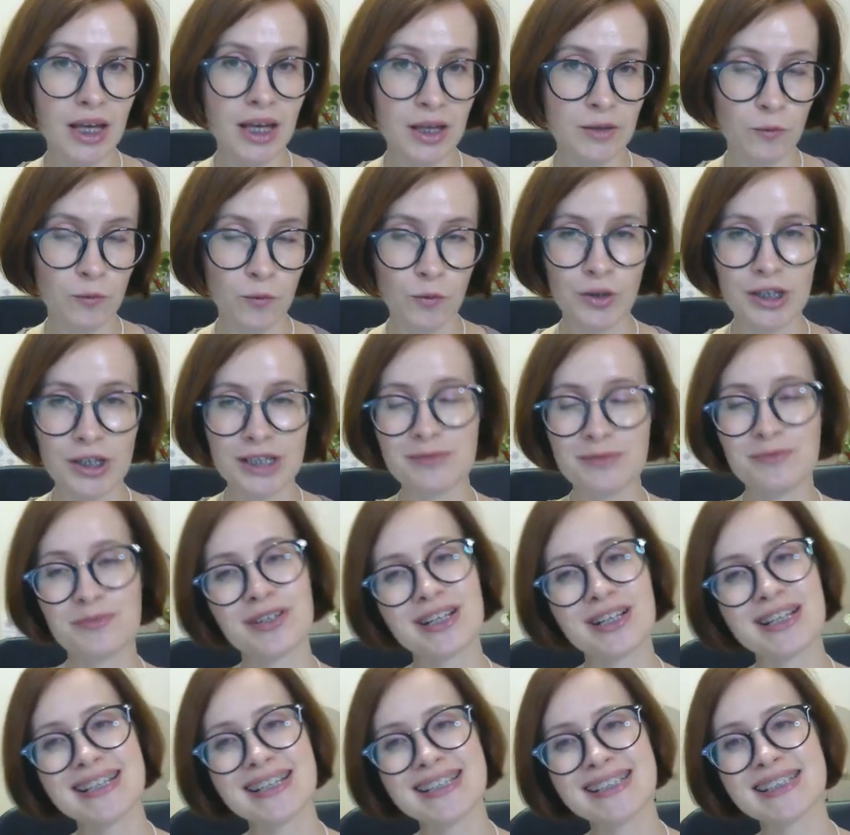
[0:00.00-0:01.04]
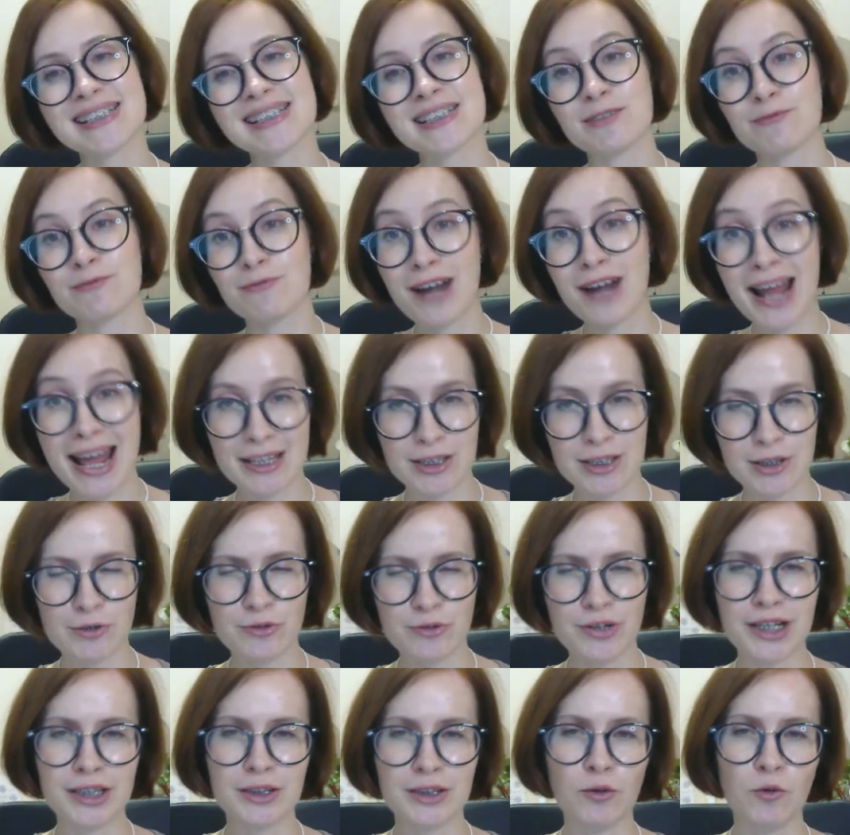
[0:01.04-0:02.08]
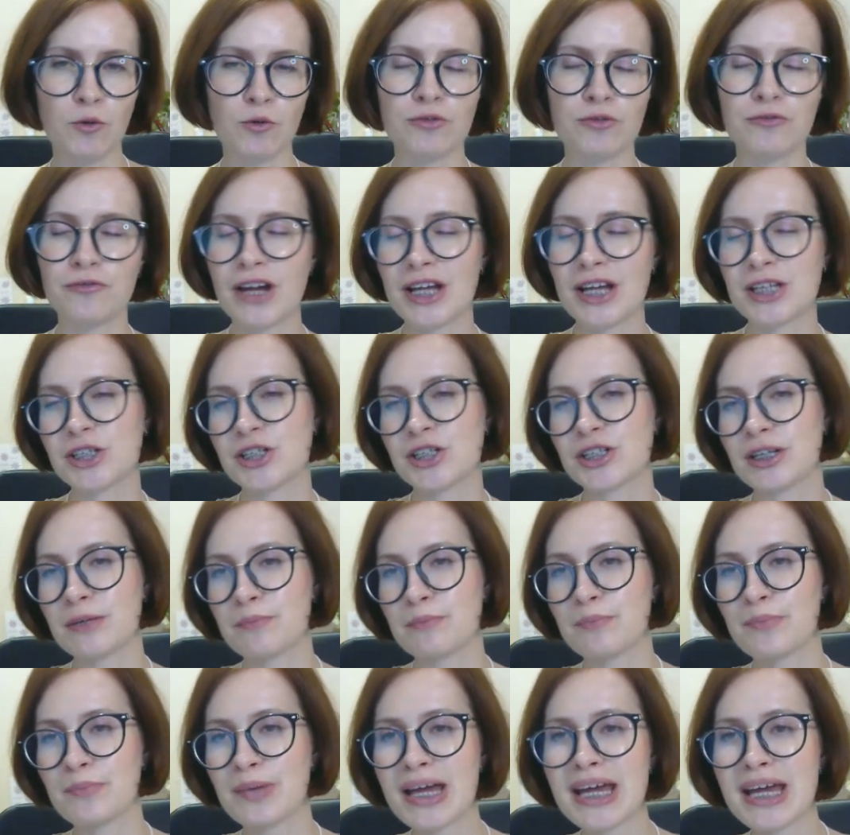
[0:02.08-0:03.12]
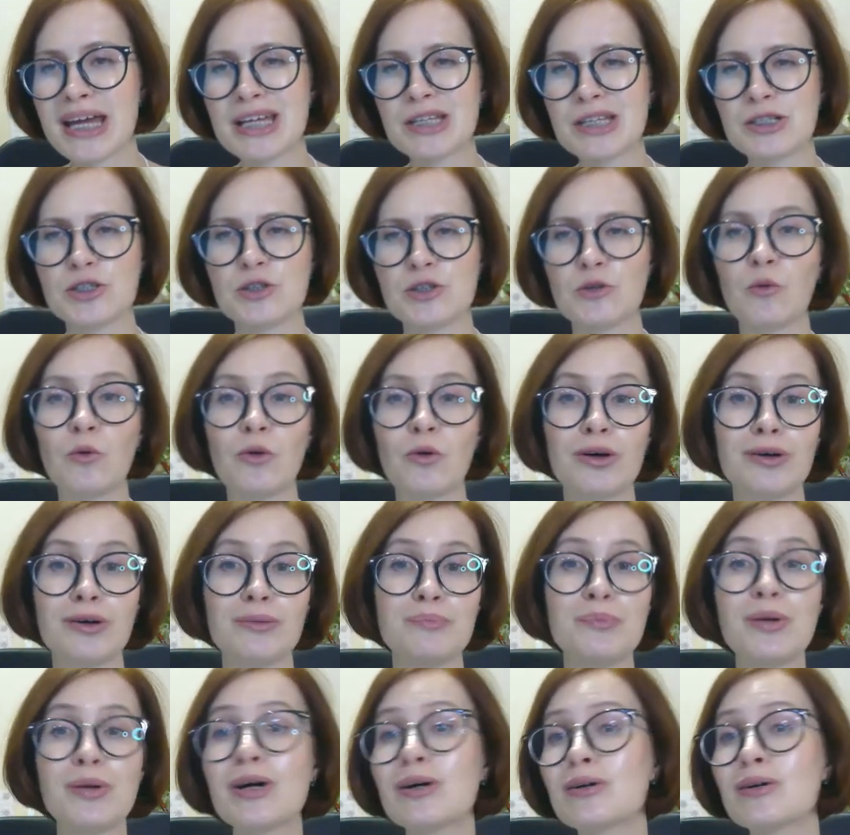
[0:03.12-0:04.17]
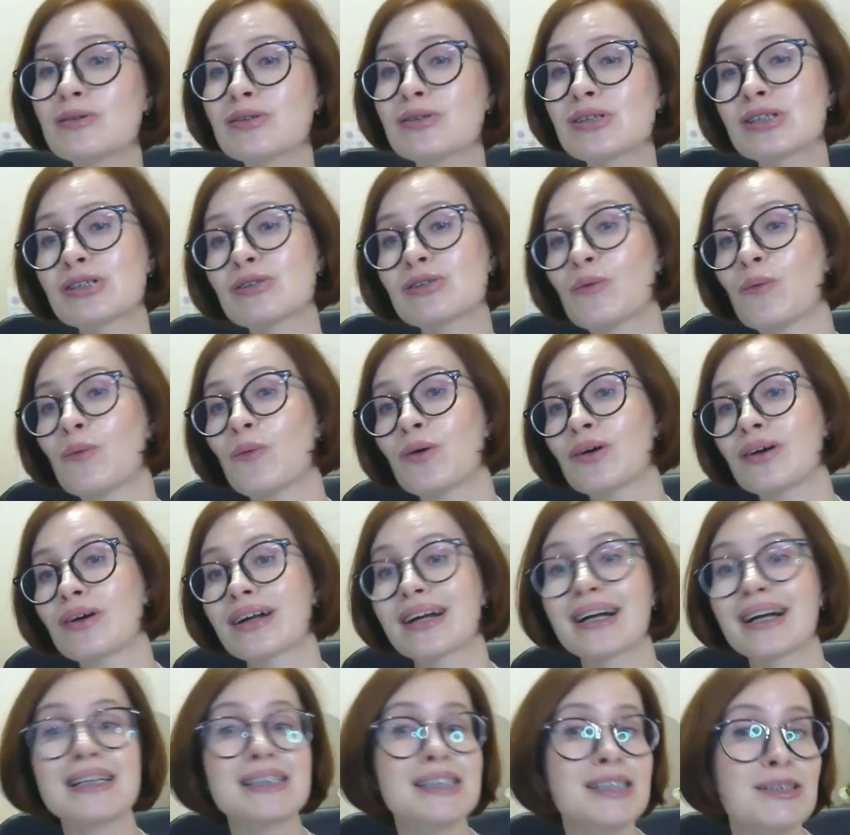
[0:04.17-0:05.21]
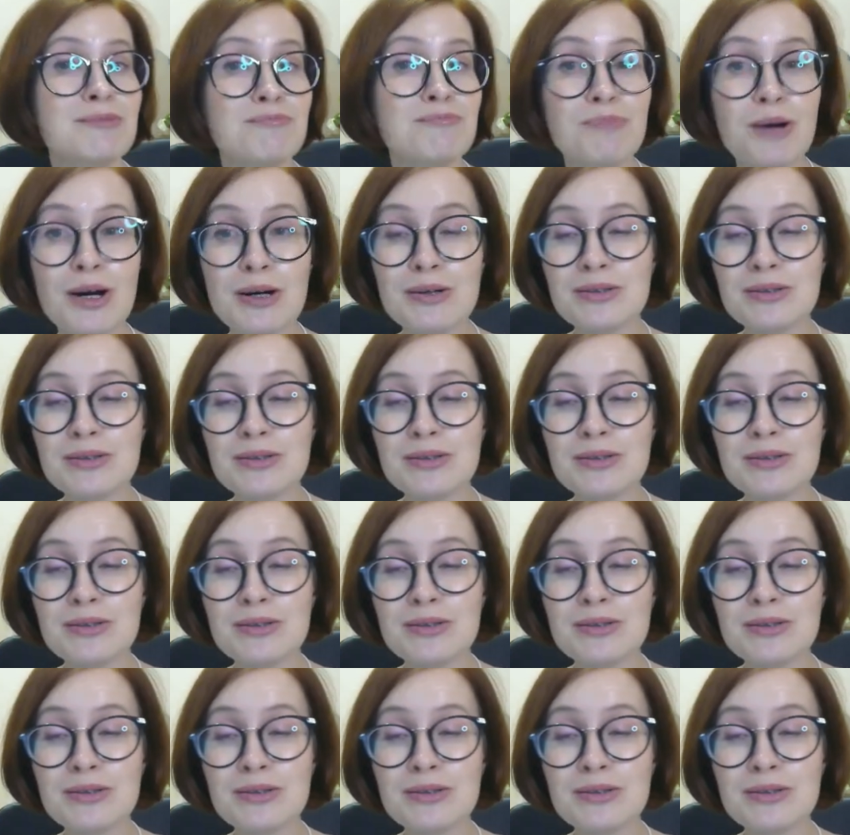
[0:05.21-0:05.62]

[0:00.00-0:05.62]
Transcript: In WordPress, rendering or fetching a page or post or custom